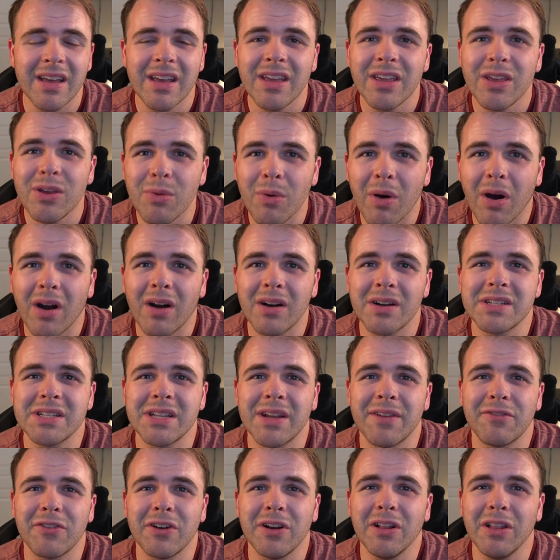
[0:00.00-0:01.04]
You are
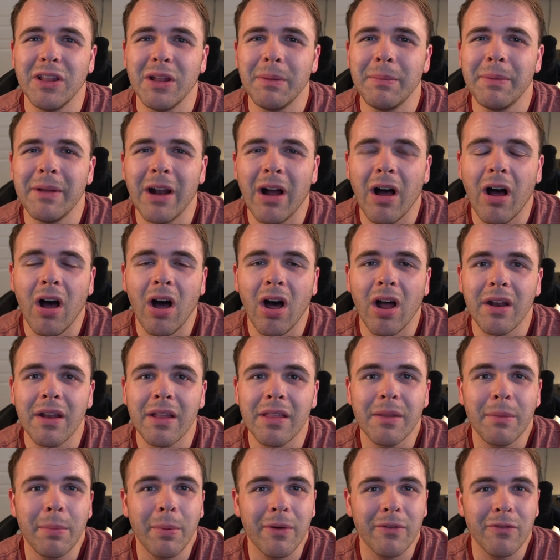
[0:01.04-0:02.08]
suffering a little bit on
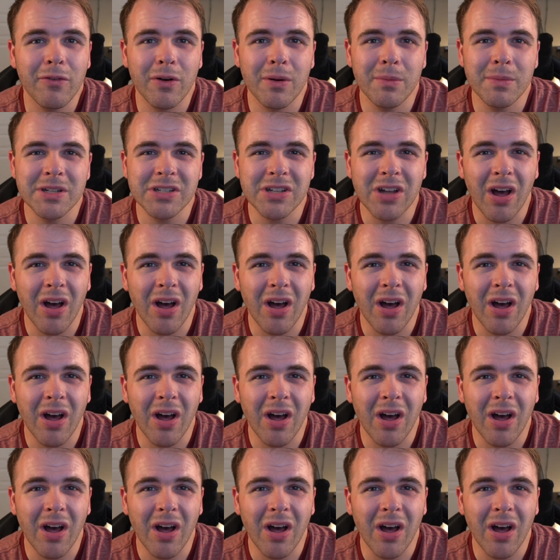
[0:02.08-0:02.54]
the performance